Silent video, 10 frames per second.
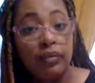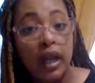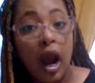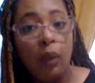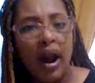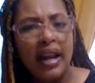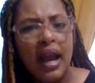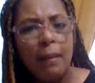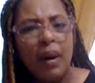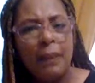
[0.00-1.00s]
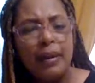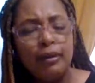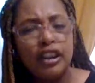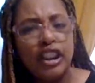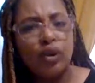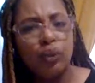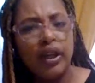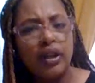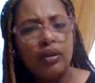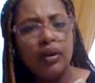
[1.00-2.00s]
All right, but people see the
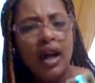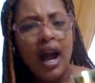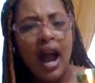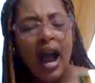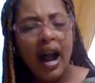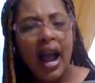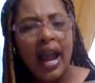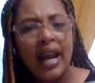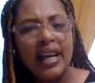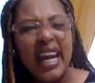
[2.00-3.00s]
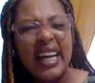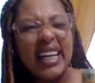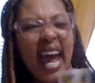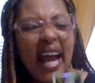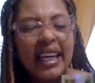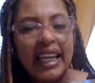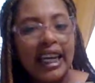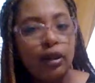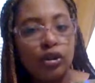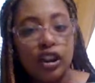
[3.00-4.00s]
real. Okay? They can act like
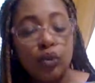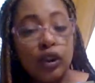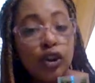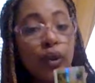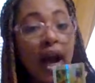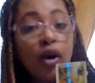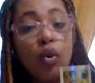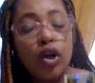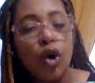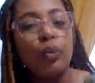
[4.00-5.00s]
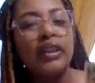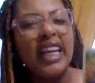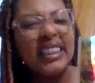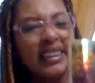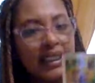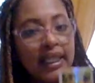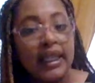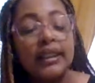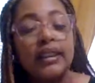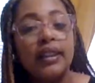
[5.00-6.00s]
they don't see what you got going on, but they see
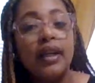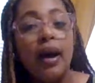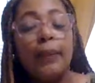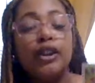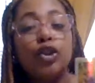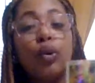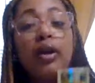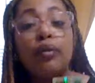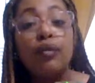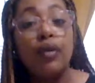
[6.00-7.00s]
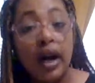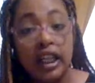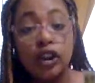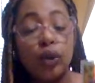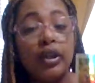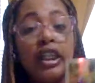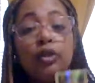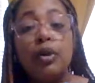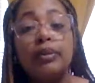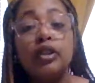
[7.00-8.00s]
it. But you don't give a fuck because you don't need these
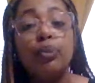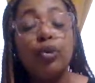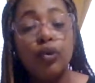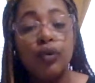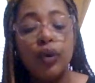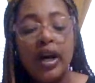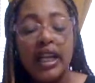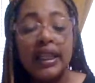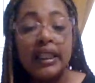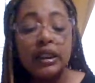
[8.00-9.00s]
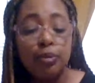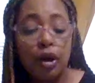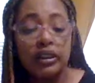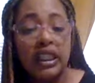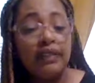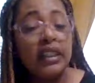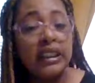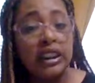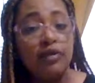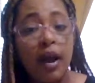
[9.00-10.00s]
people's approval. This person, if this
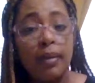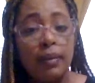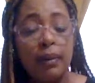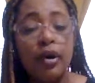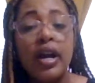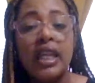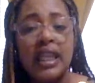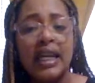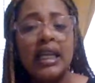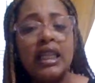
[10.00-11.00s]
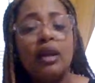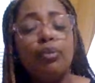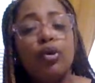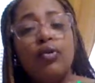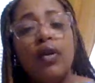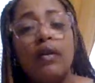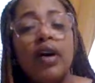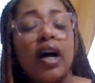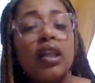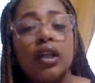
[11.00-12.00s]
is a family member, they need the approval of
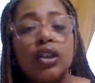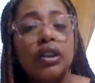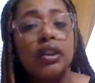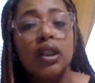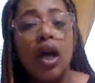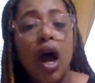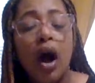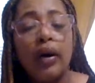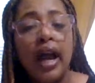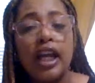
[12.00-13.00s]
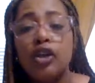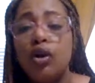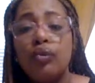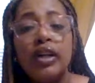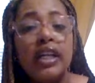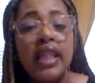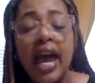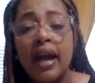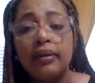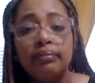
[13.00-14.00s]
others. Okay? You don't need
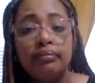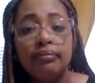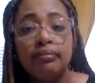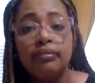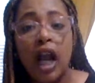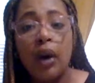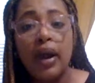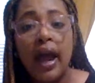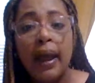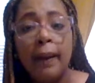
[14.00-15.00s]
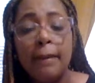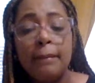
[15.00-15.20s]
that. Okay?